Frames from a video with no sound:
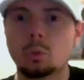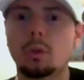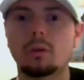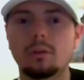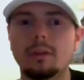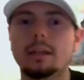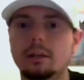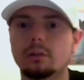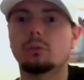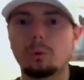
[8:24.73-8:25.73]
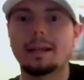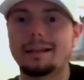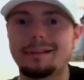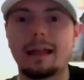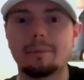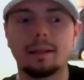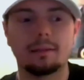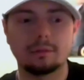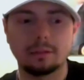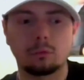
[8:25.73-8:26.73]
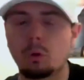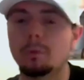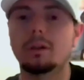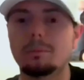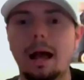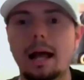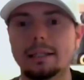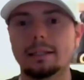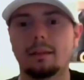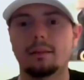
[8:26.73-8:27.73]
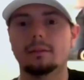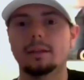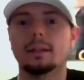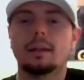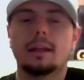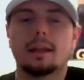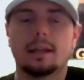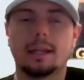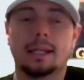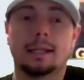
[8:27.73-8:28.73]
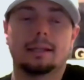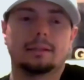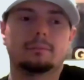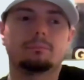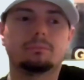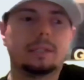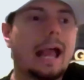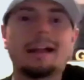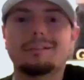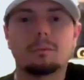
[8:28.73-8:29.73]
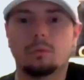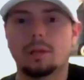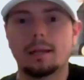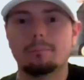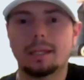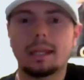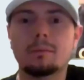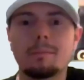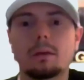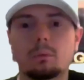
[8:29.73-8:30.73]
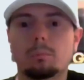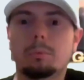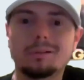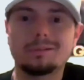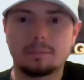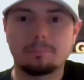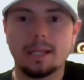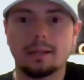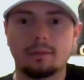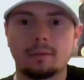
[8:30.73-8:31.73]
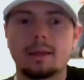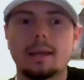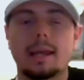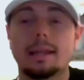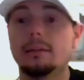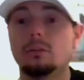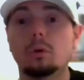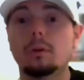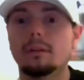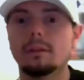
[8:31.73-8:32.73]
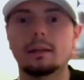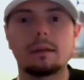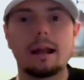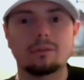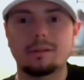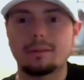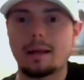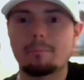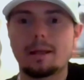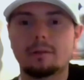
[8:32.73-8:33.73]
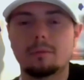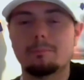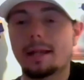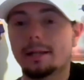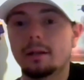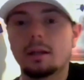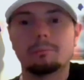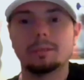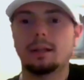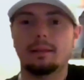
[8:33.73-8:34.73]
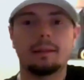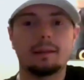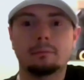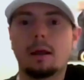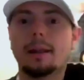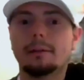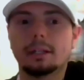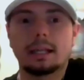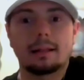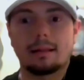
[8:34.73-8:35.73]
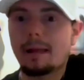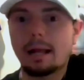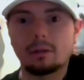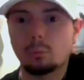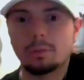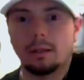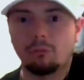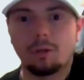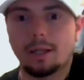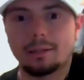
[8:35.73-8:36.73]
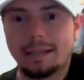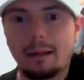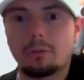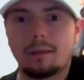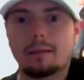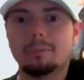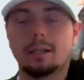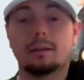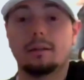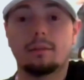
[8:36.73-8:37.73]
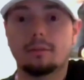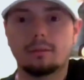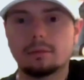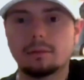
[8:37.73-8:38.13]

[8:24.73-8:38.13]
you could start seeing her throwing that jab instantly, throwing into the body instantly. And the action was there. Mikaela Mayer was pushing the pace. And then towards the later rounds, it just got better and better because Sandy Ryan realized, I'm not going to win this fight on the outside because